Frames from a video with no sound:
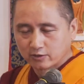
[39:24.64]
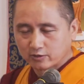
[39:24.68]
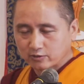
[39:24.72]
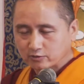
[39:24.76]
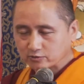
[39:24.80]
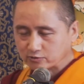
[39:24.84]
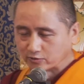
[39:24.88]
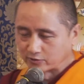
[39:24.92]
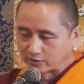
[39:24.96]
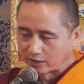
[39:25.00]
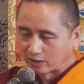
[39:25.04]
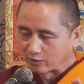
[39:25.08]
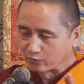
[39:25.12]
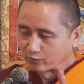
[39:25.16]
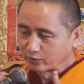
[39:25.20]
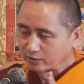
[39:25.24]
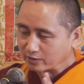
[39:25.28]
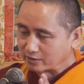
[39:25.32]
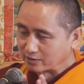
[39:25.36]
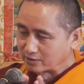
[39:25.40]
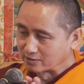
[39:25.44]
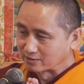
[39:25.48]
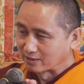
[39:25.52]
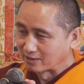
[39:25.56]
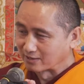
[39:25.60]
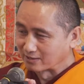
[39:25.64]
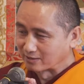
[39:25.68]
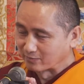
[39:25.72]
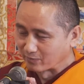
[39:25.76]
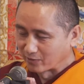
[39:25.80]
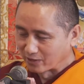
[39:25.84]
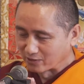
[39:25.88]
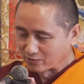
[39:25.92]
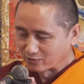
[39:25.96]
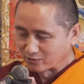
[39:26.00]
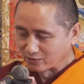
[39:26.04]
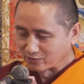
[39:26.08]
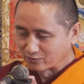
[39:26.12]
so now we recite the
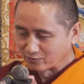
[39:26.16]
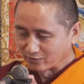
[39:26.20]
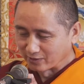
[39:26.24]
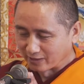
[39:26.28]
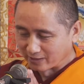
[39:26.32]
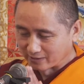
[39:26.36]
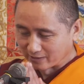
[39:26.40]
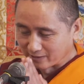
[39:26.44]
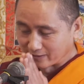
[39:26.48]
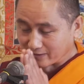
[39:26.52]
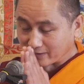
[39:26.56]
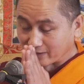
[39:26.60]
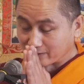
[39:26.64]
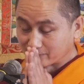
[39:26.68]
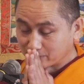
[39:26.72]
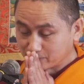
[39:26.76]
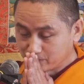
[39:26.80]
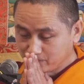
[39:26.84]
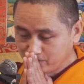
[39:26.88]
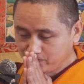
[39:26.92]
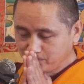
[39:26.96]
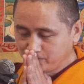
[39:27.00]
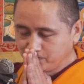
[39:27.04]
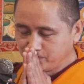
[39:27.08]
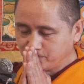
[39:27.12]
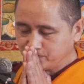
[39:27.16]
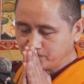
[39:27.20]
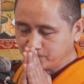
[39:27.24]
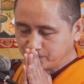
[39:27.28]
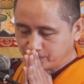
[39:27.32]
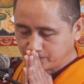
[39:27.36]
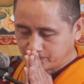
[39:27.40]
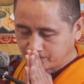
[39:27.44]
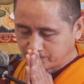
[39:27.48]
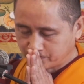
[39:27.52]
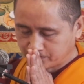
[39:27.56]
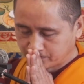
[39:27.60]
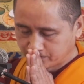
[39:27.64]
mantra together,
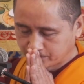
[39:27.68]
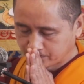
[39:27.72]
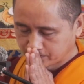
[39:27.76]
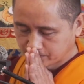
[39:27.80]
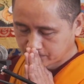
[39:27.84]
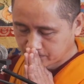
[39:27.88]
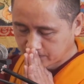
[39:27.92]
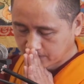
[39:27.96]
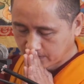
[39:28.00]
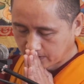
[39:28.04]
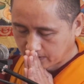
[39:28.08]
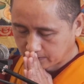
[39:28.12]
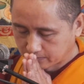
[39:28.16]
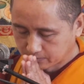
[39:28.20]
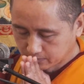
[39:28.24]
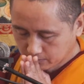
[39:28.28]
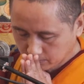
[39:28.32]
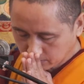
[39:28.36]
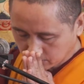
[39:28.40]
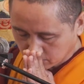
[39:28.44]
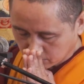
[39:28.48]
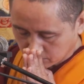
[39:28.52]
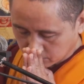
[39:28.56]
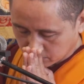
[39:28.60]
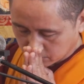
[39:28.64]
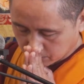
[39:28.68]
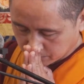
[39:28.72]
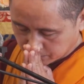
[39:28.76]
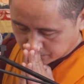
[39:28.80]
yeah.